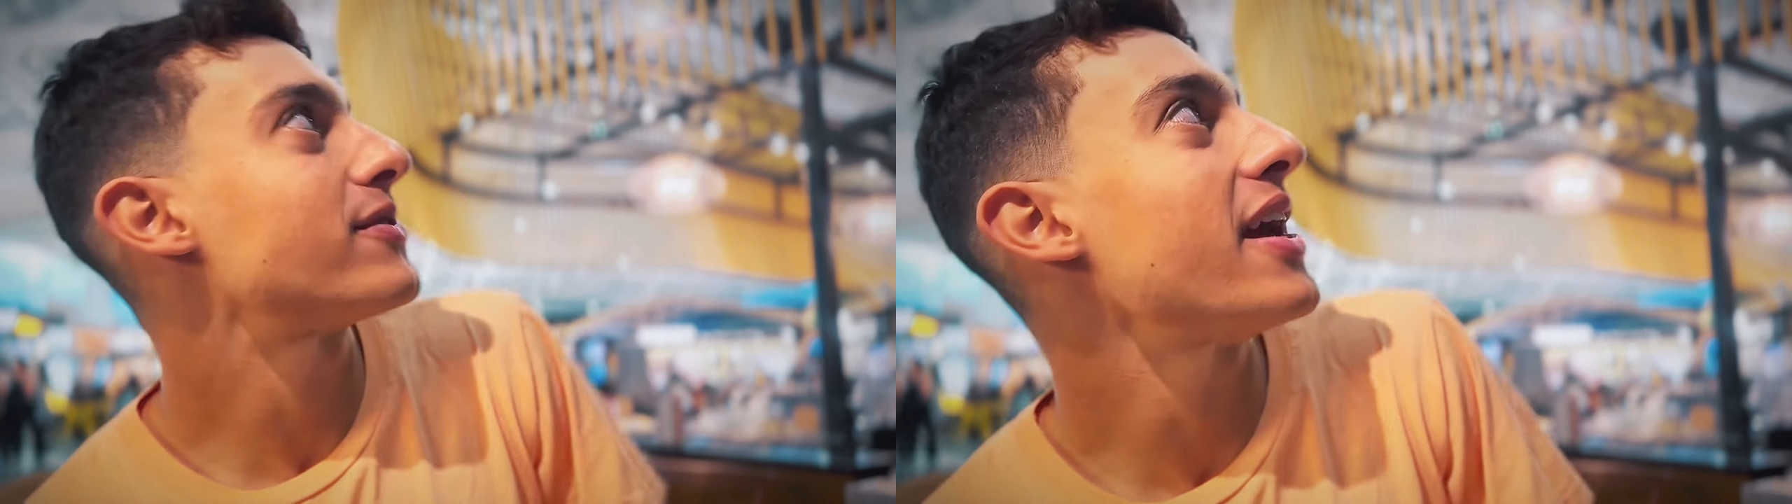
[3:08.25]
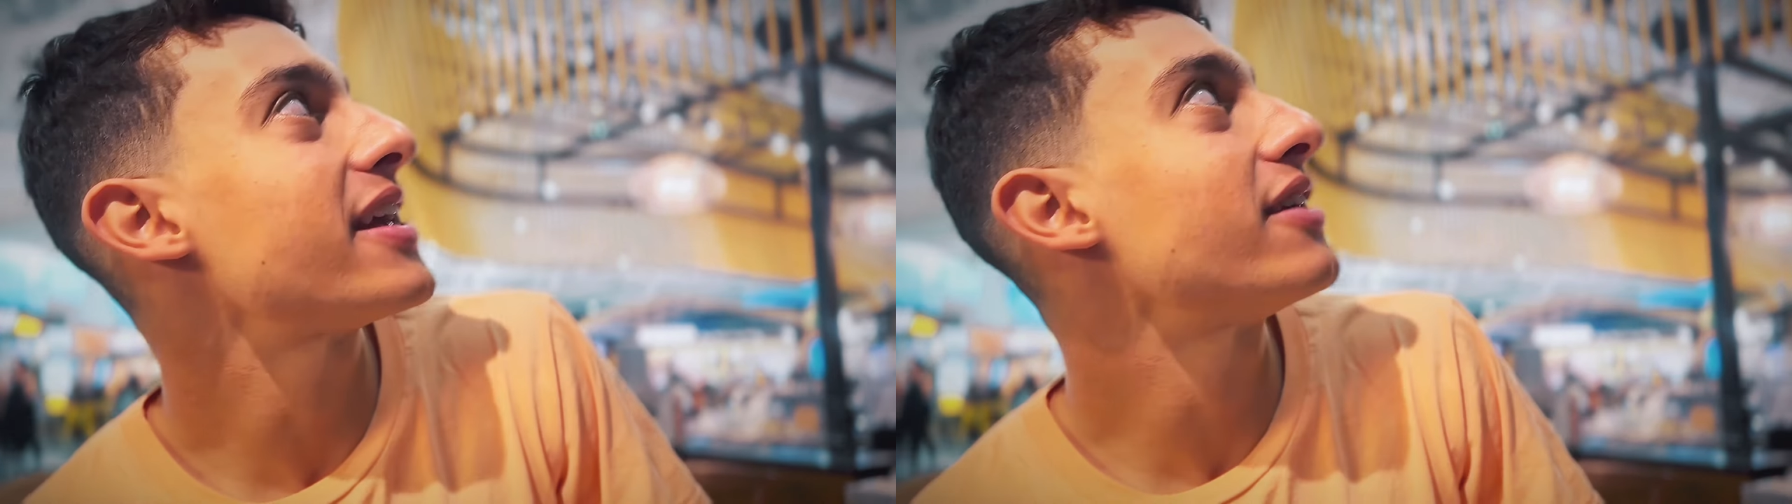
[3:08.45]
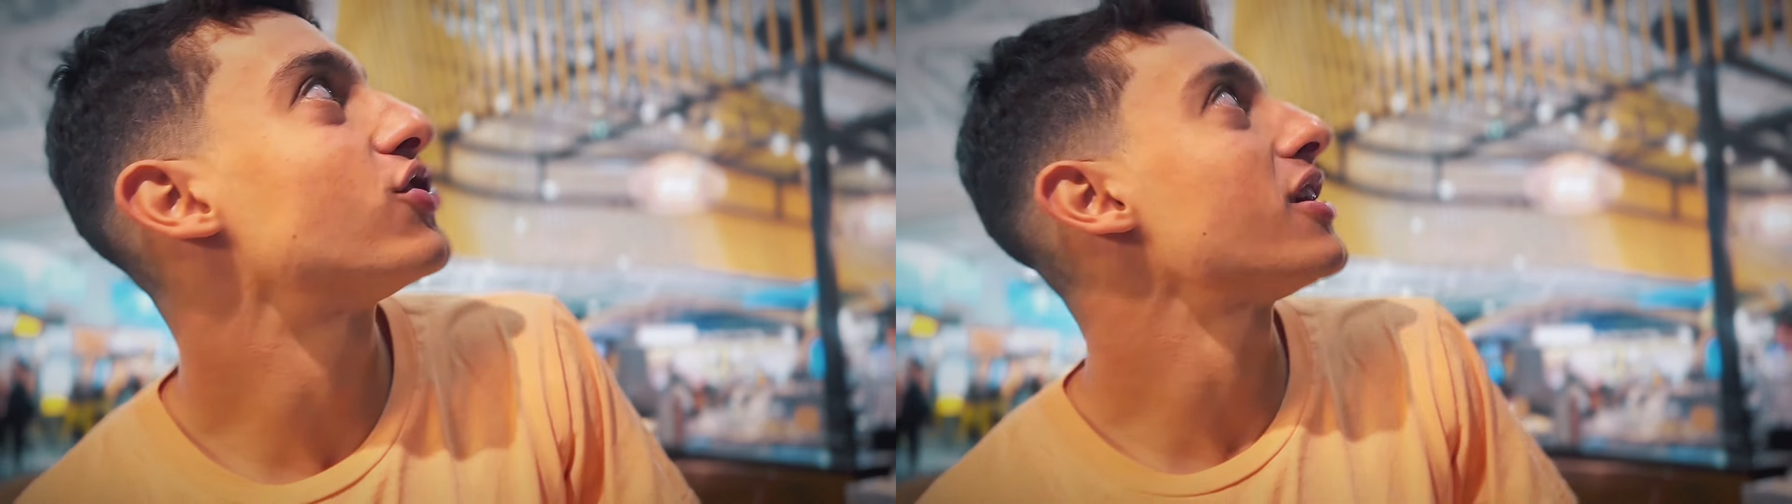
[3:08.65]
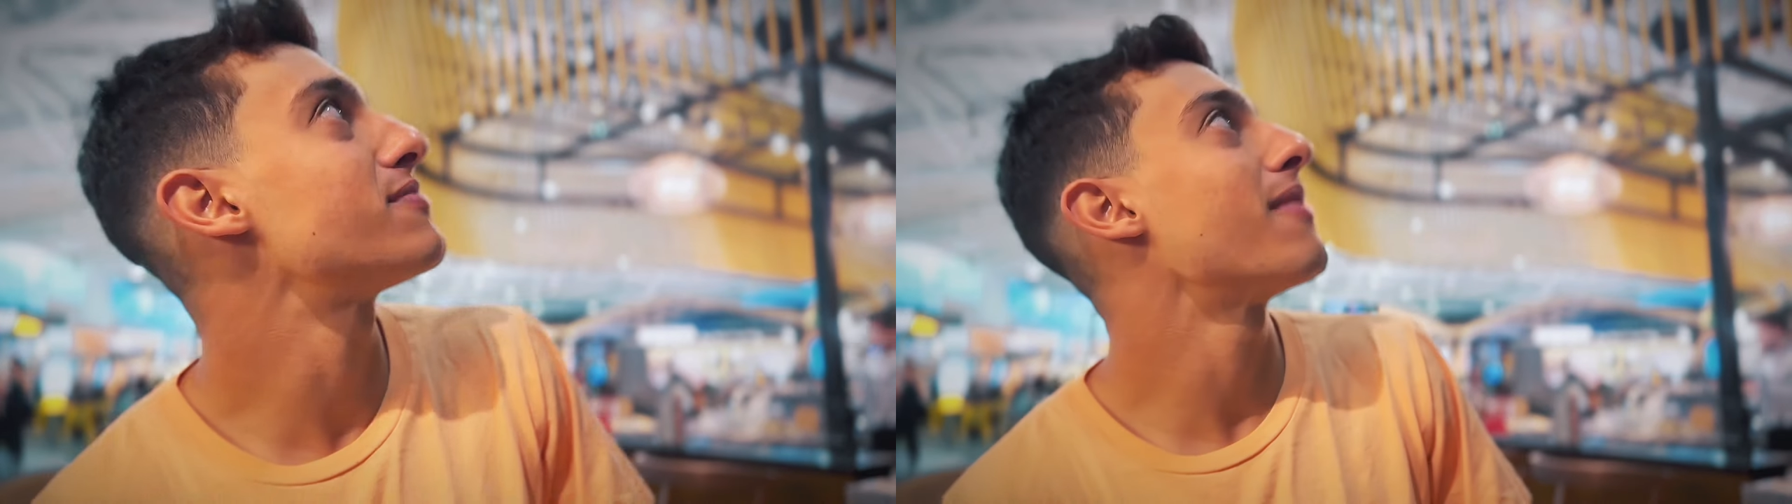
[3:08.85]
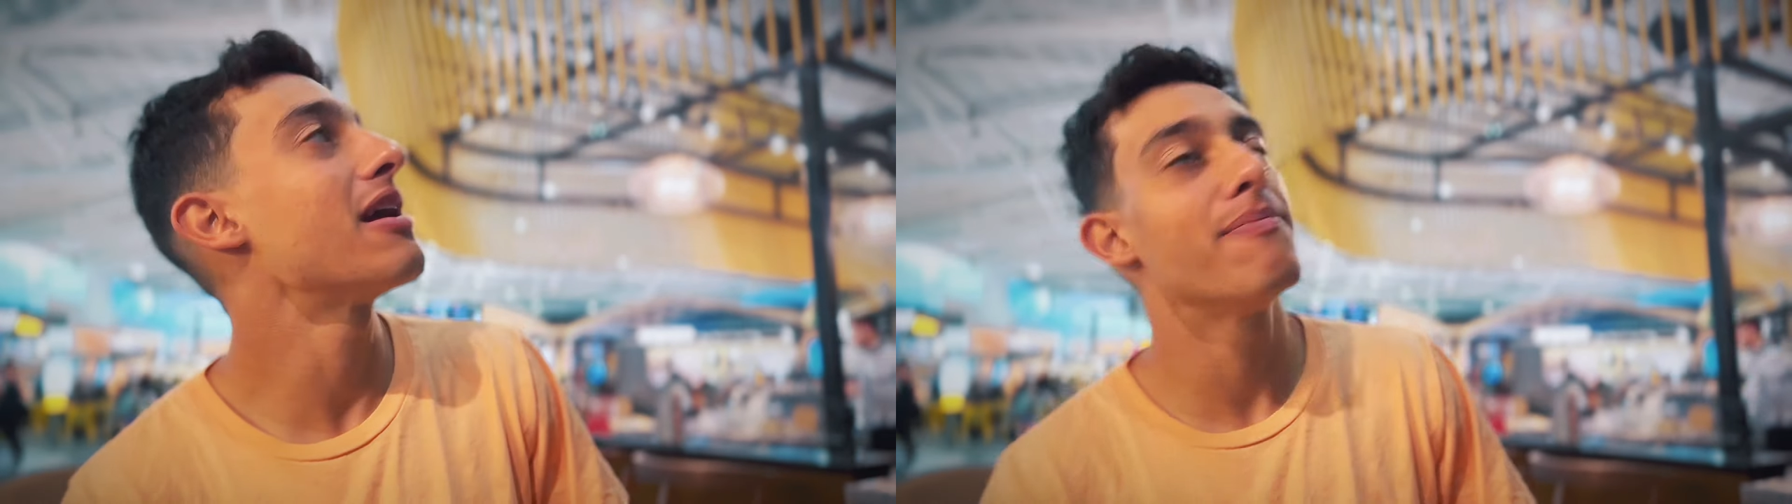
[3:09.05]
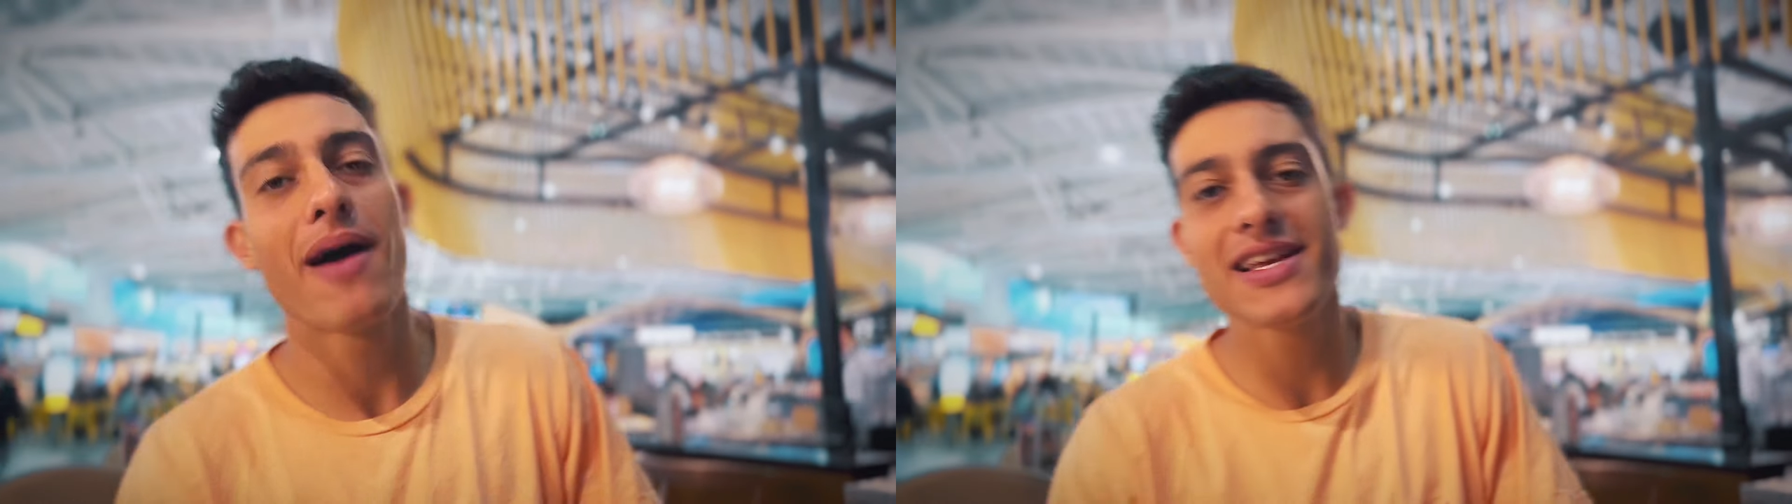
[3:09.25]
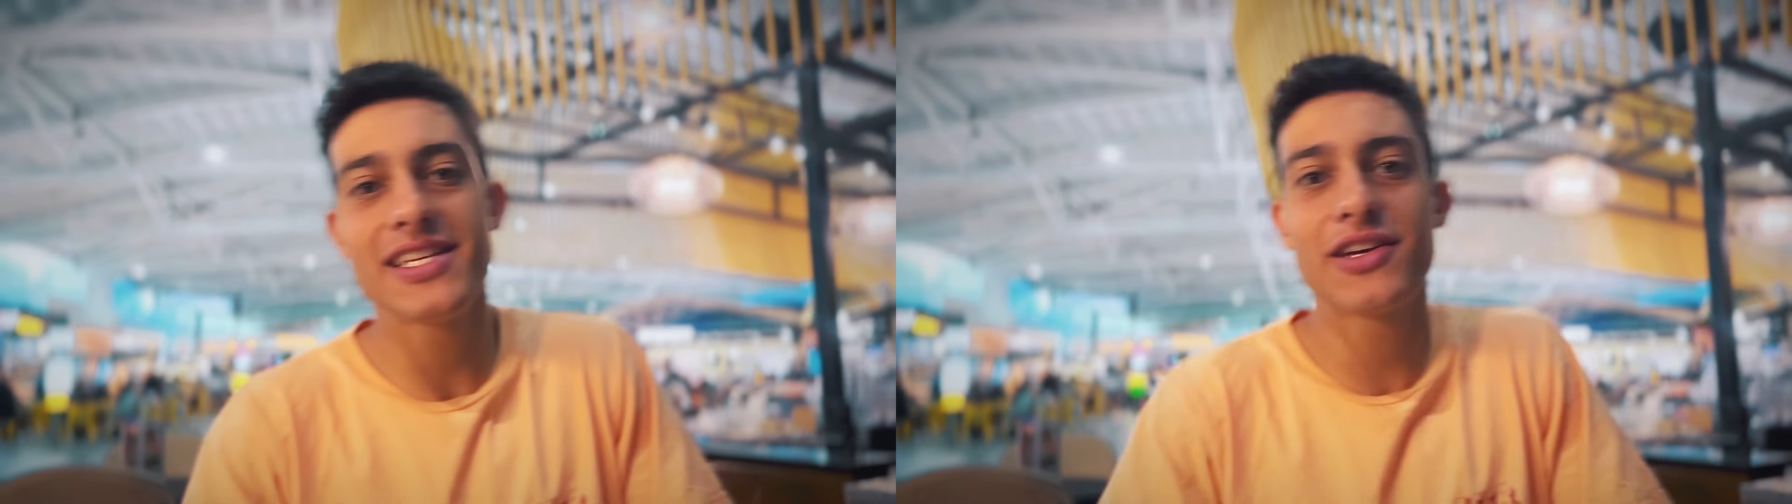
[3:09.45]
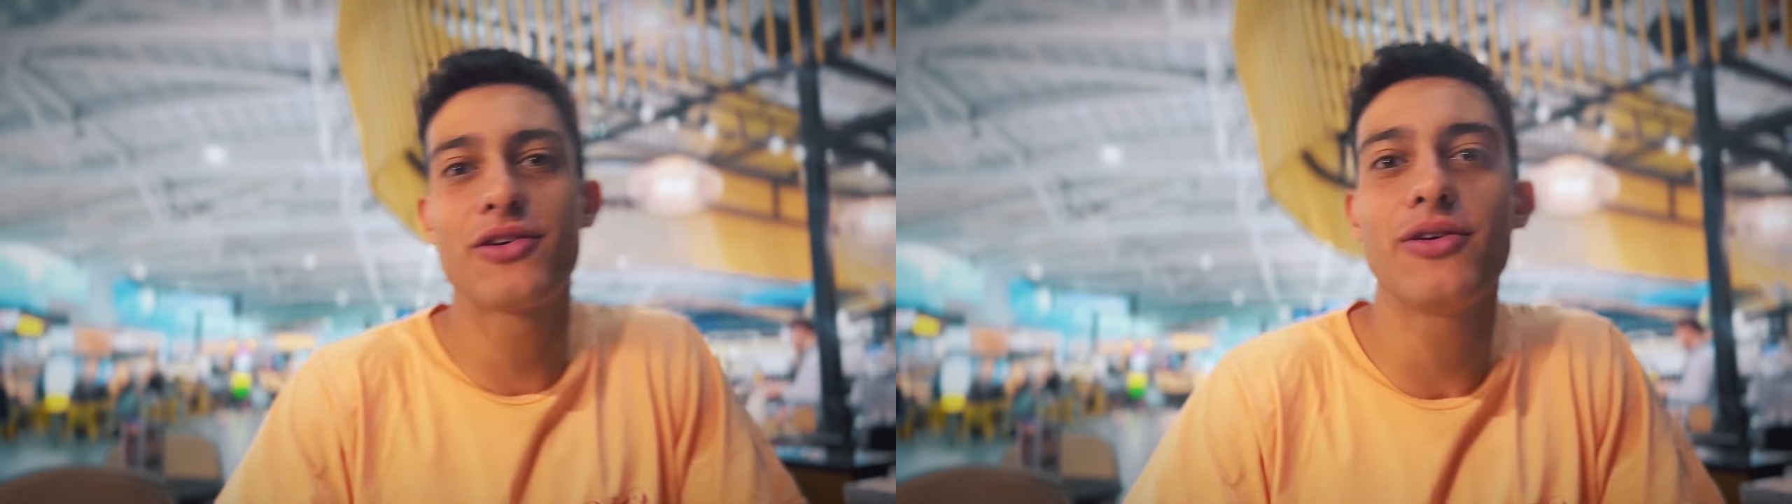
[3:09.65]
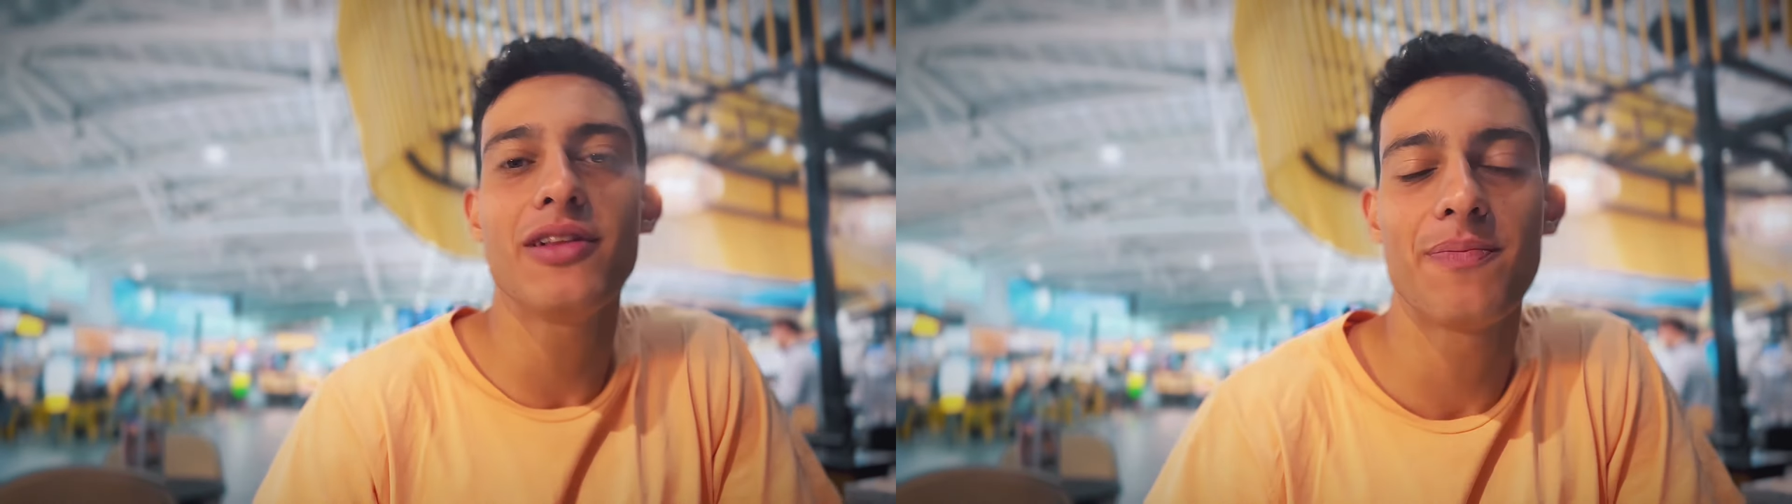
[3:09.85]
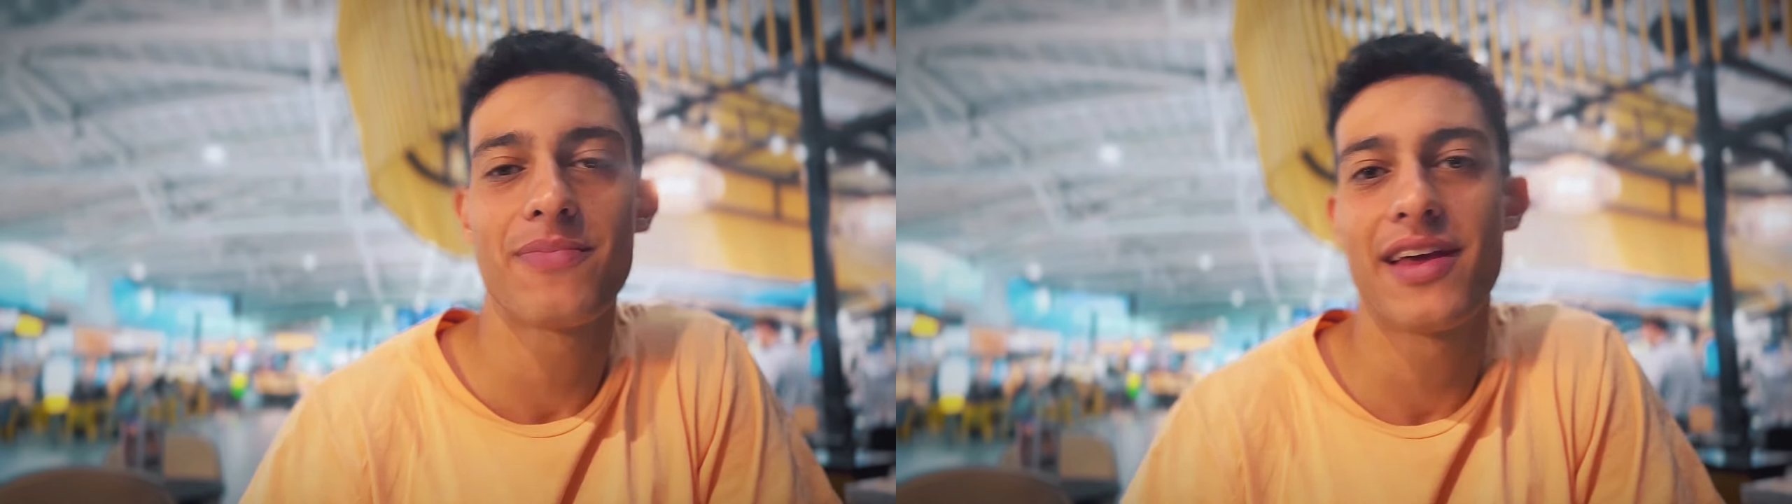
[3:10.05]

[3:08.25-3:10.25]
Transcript: taking just my bicycle